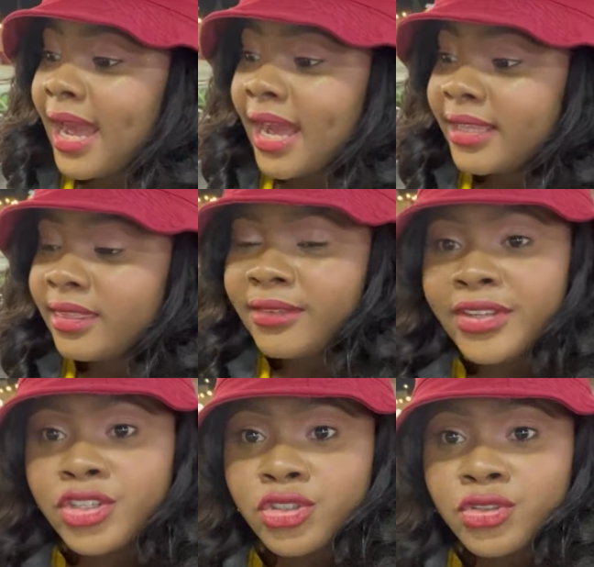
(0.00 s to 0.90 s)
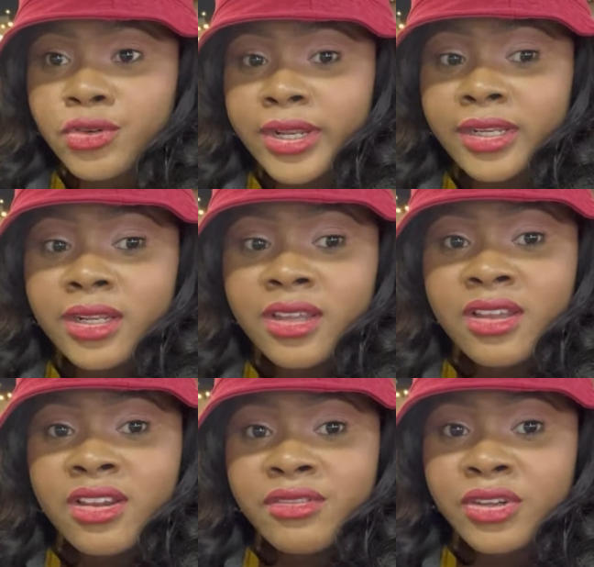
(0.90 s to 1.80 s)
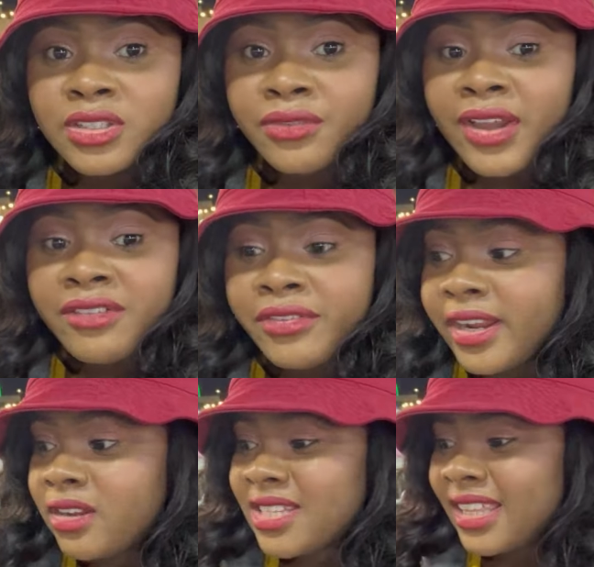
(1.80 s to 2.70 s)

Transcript: and three children, 45 reals.